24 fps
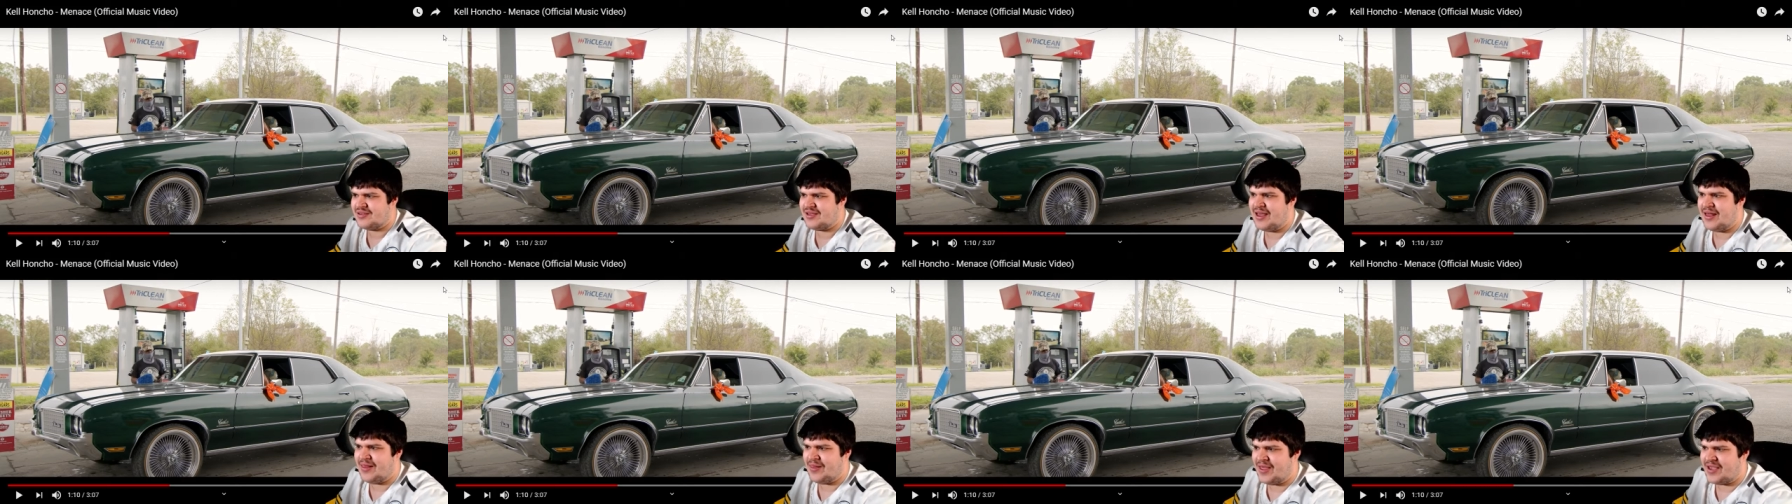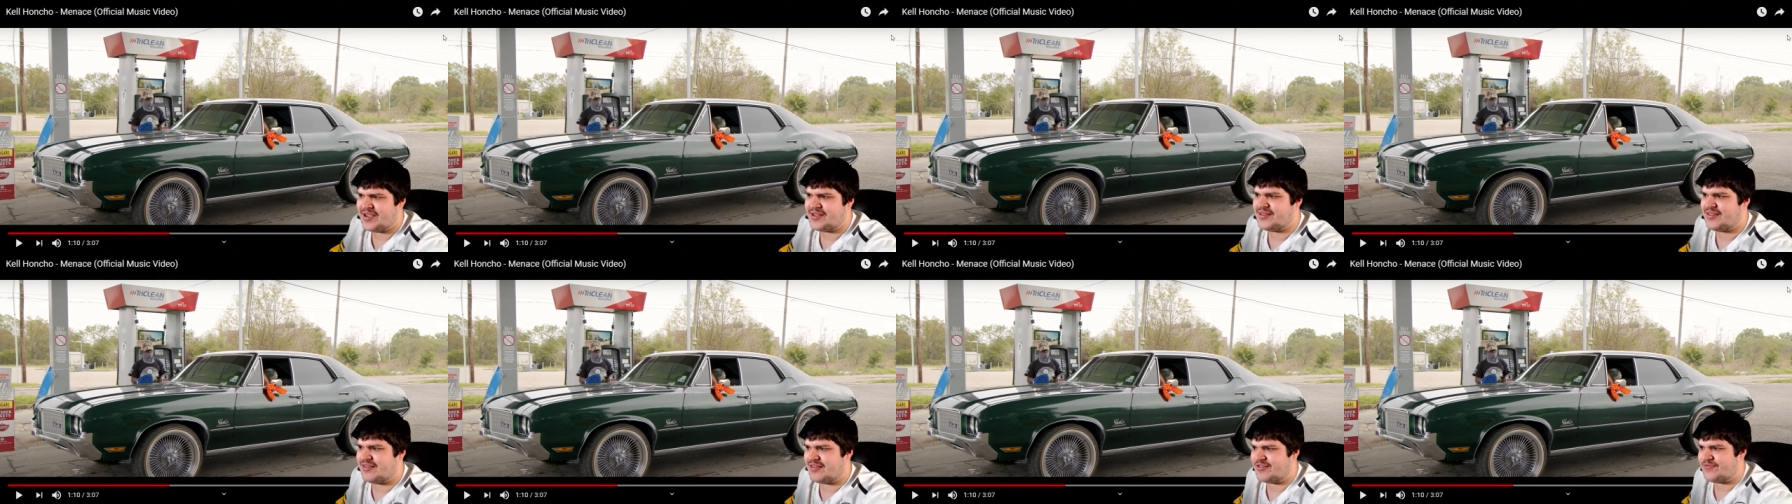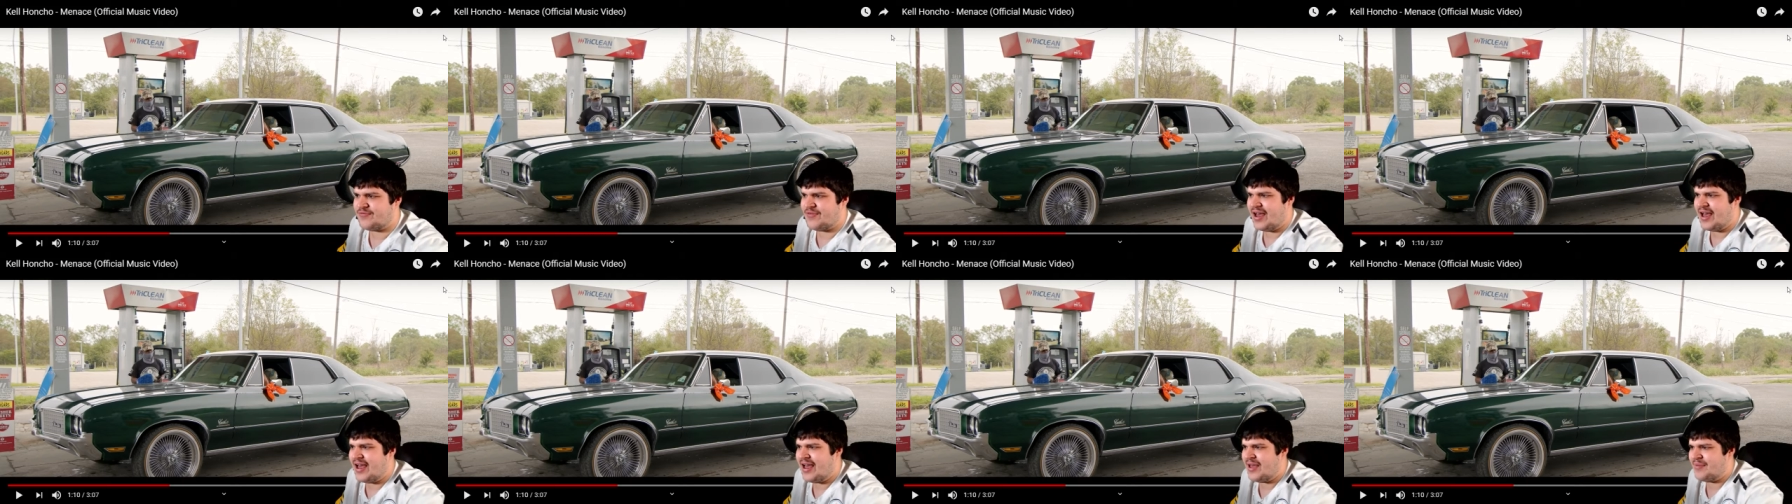I like this
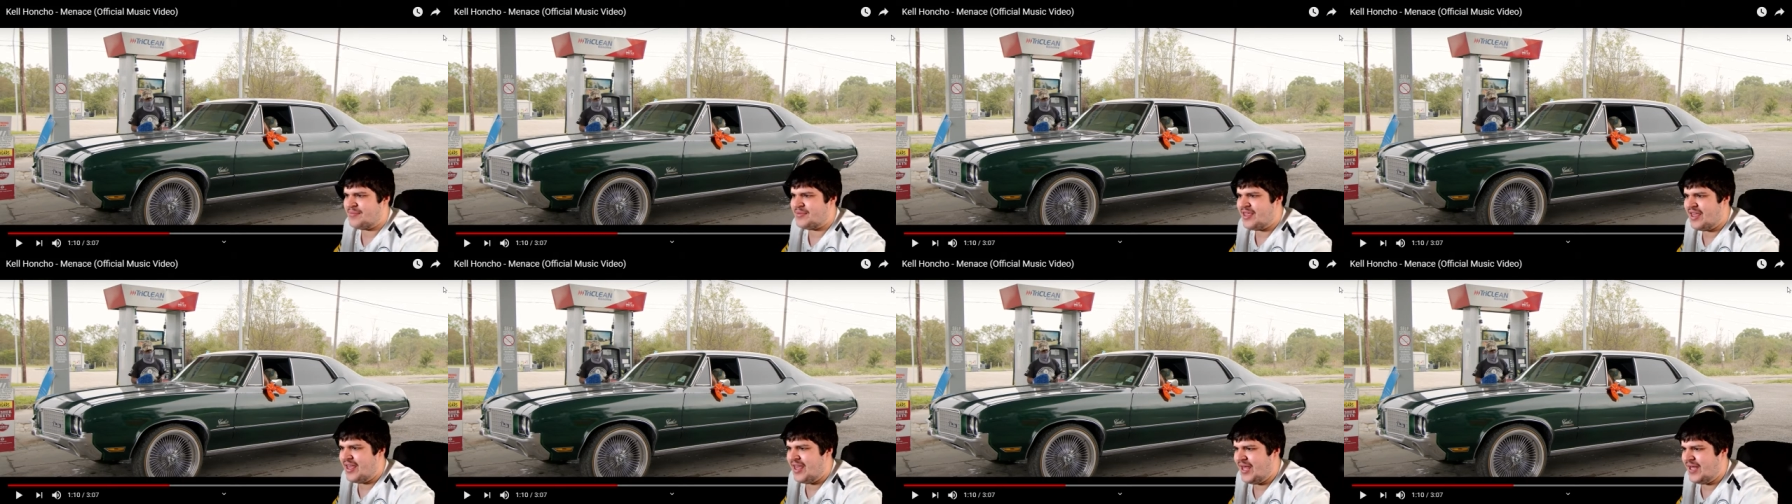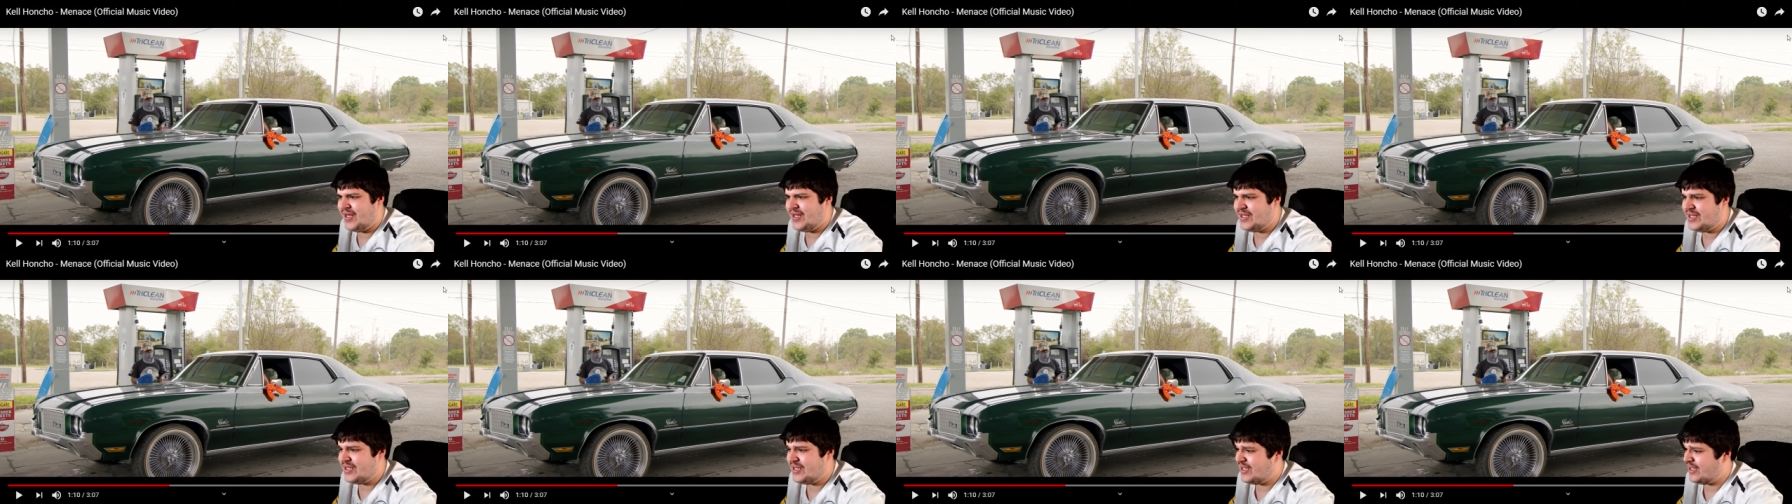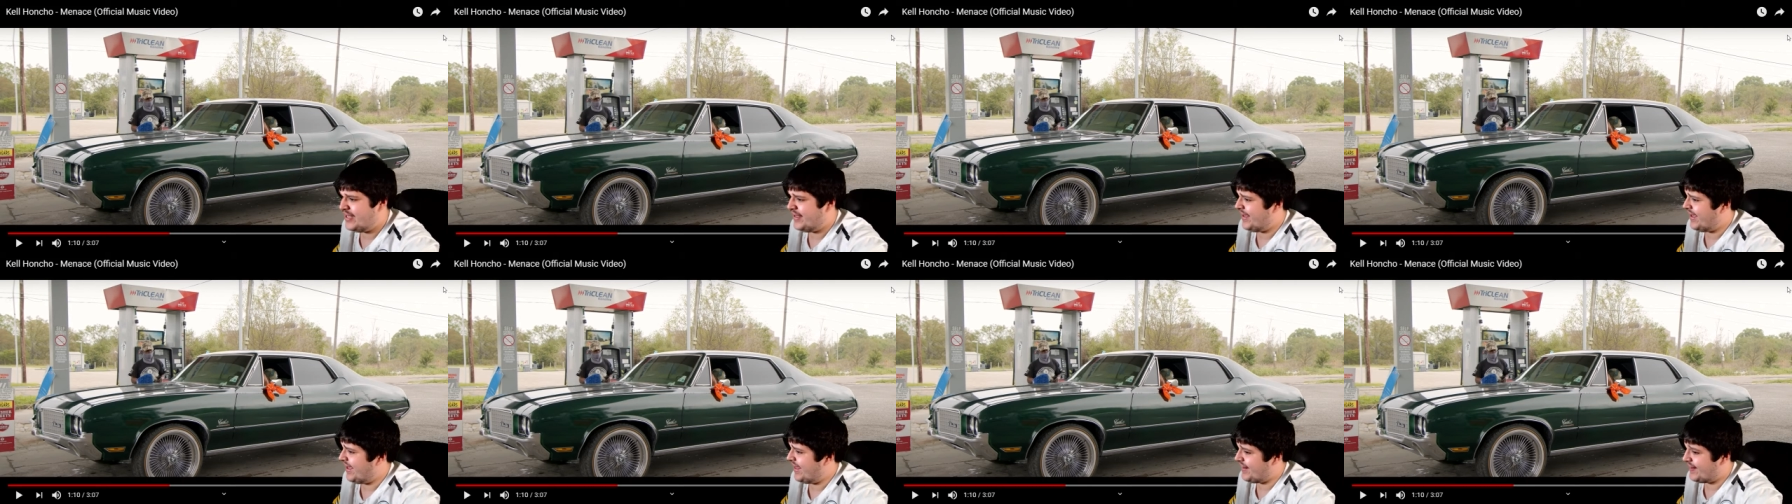vibe, Kell.
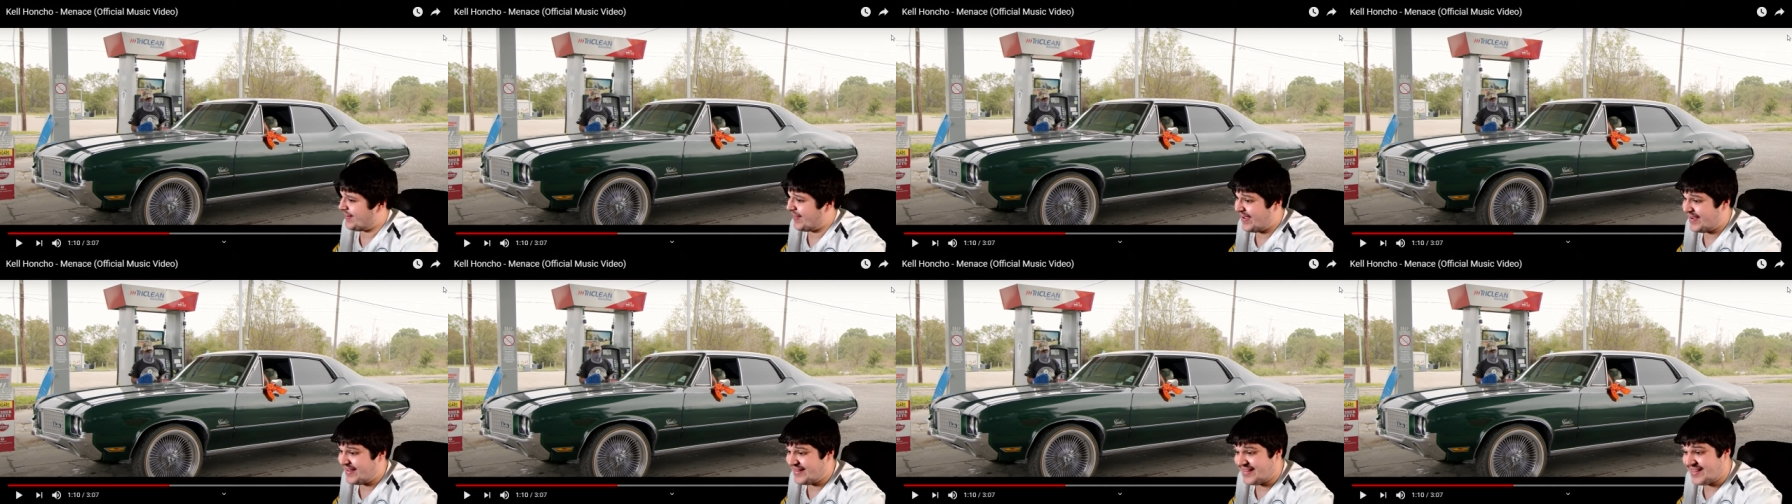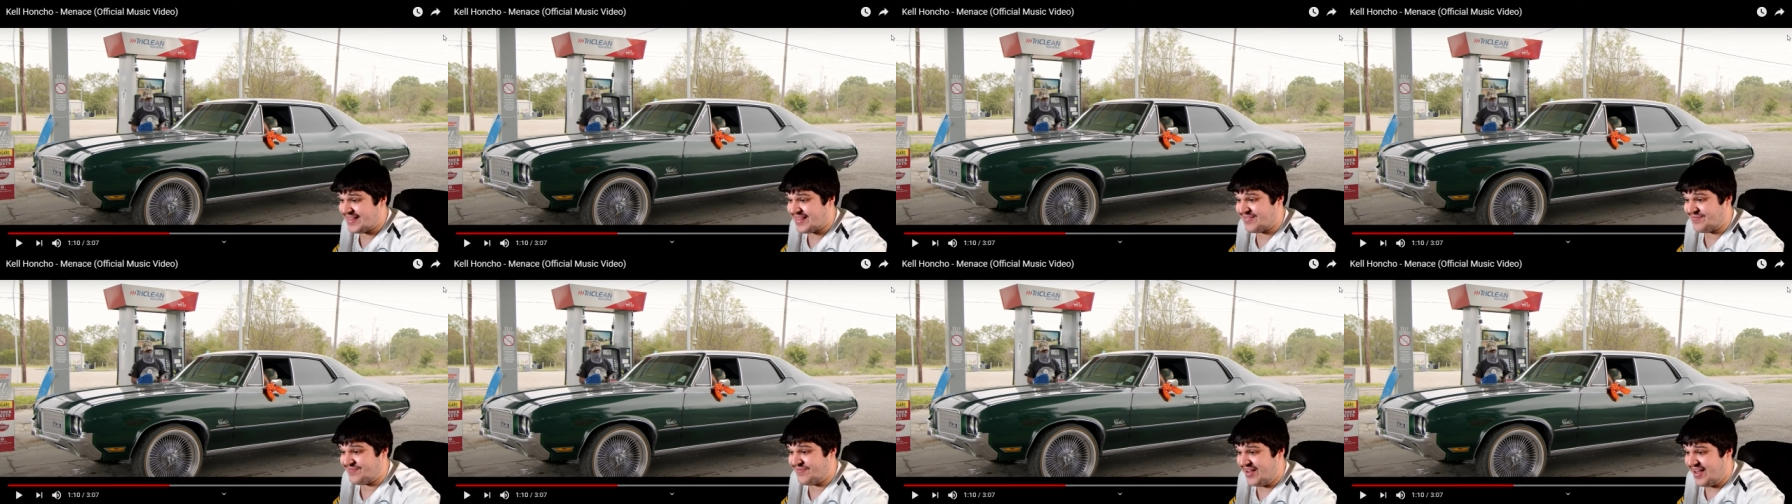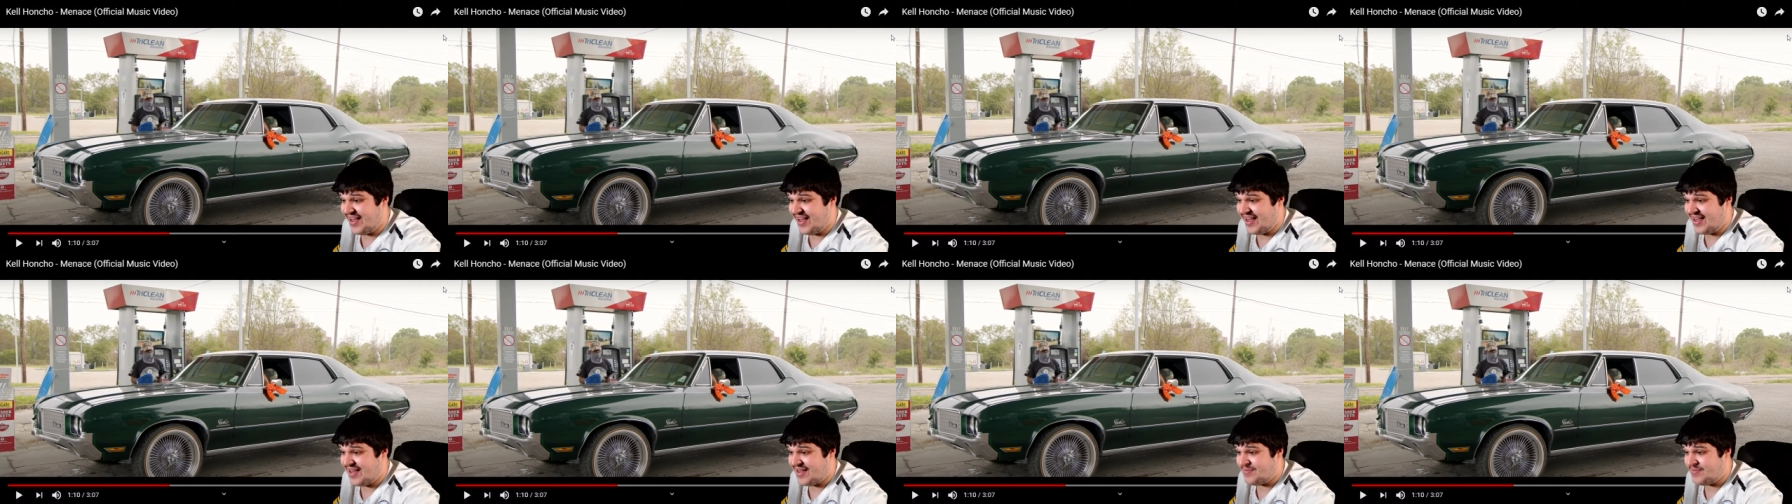I like this
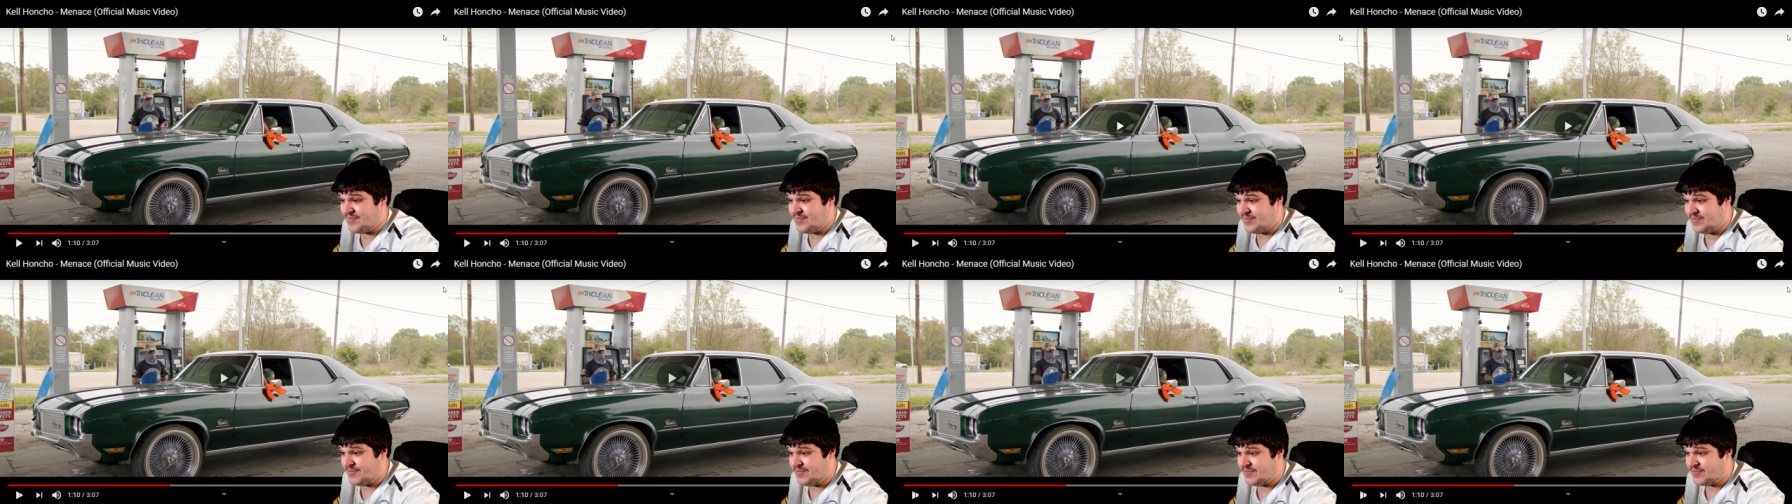vibe. No